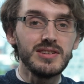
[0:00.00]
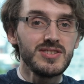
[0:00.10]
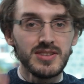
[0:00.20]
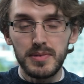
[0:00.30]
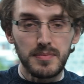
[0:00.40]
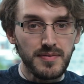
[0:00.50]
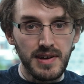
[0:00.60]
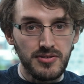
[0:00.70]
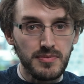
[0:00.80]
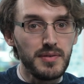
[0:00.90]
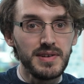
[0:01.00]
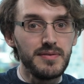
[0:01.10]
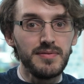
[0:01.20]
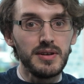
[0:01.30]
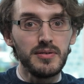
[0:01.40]
a similar profession within the
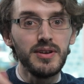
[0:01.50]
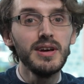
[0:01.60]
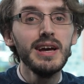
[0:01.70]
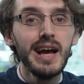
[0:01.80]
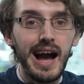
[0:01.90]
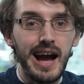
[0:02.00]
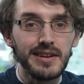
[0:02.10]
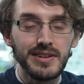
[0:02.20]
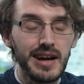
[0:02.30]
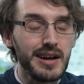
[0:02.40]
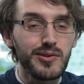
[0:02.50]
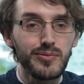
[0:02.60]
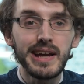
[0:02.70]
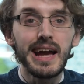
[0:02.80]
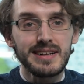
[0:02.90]
field. And
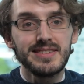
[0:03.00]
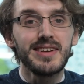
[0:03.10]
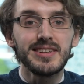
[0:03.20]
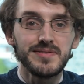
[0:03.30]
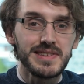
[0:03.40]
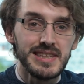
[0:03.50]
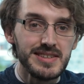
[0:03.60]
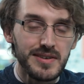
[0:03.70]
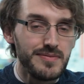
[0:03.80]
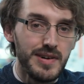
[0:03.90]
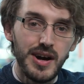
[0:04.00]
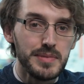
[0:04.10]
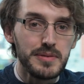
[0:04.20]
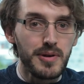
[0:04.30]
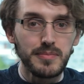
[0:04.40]
great exercise for these are
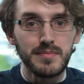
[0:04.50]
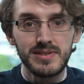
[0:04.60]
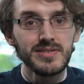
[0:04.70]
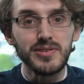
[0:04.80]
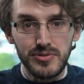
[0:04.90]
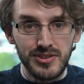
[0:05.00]
Fermi problems. So